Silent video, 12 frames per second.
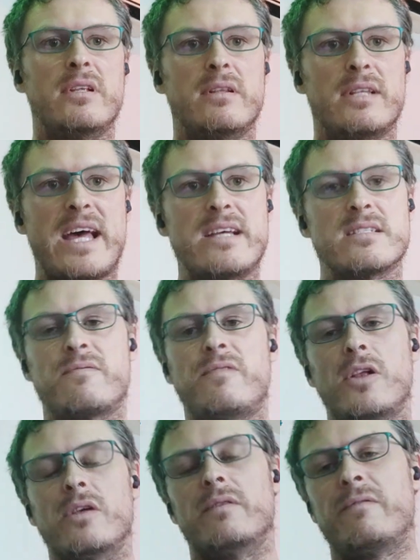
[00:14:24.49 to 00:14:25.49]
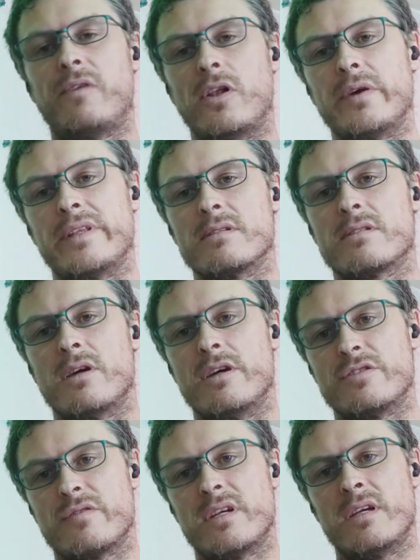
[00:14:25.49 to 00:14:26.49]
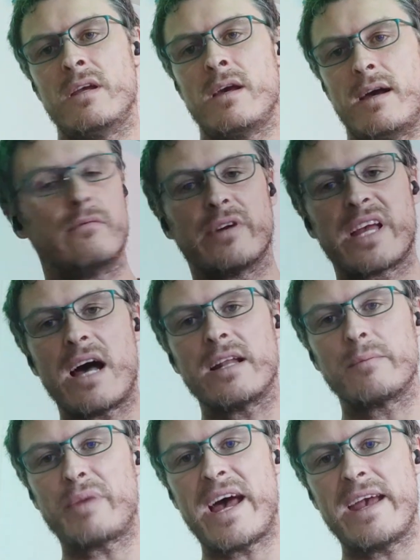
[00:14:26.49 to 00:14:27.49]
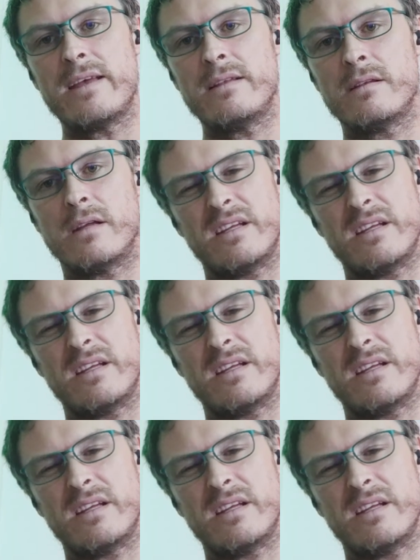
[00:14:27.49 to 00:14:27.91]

in the days following the surgery regarding pain,